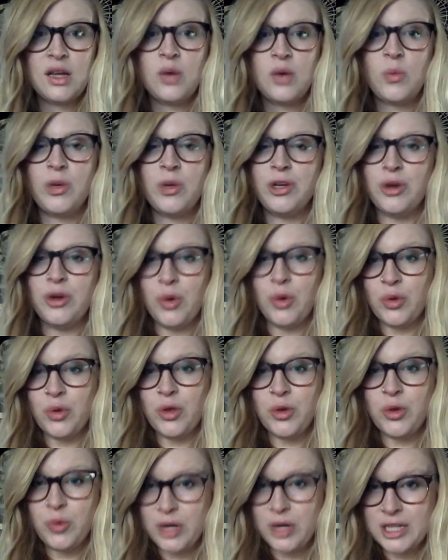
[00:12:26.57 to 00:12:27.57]
We know
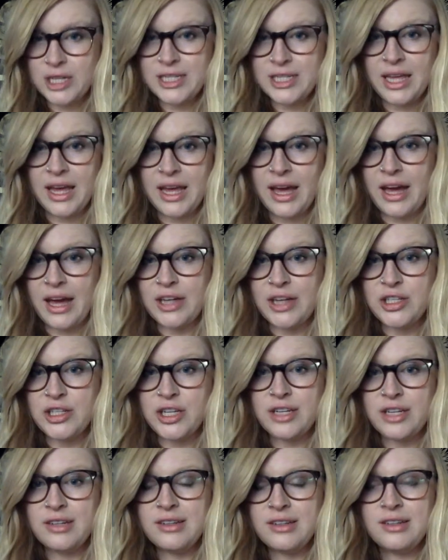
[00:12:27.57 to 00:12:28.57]
you want to take
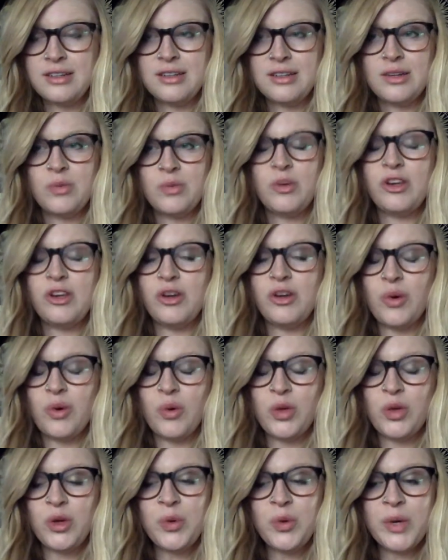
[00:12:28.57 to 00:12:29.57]
action. We know
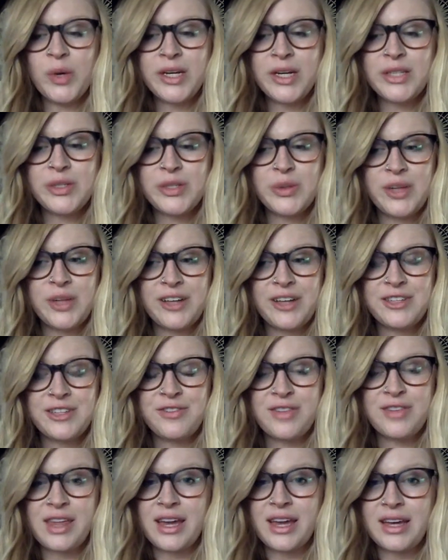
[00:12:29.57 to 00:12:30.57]
you want to do lots of
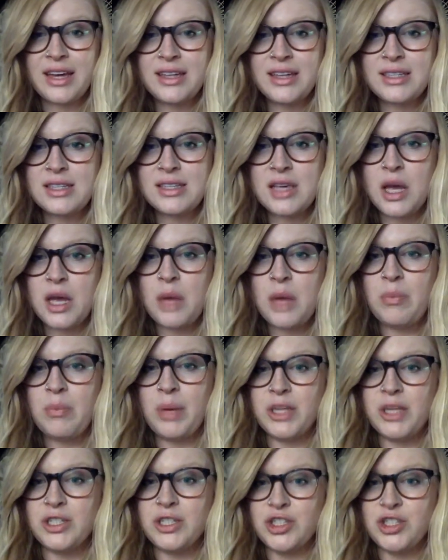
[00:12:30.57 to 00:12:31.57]
things,
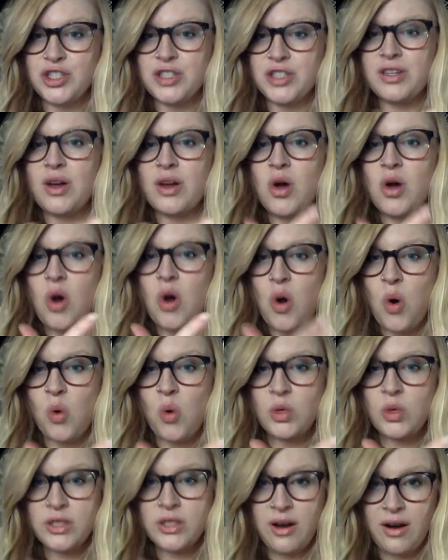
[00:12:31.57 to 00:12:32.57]
but just
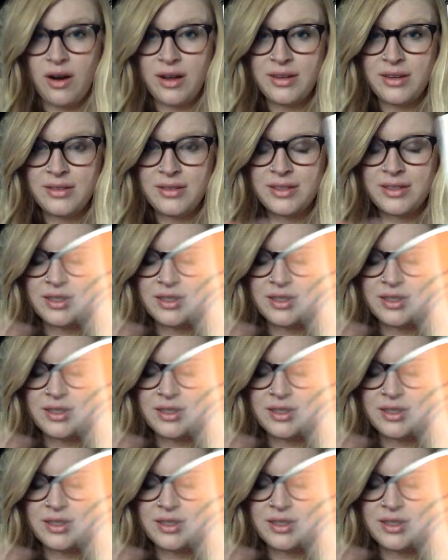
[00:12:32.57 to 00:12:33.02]
hold on,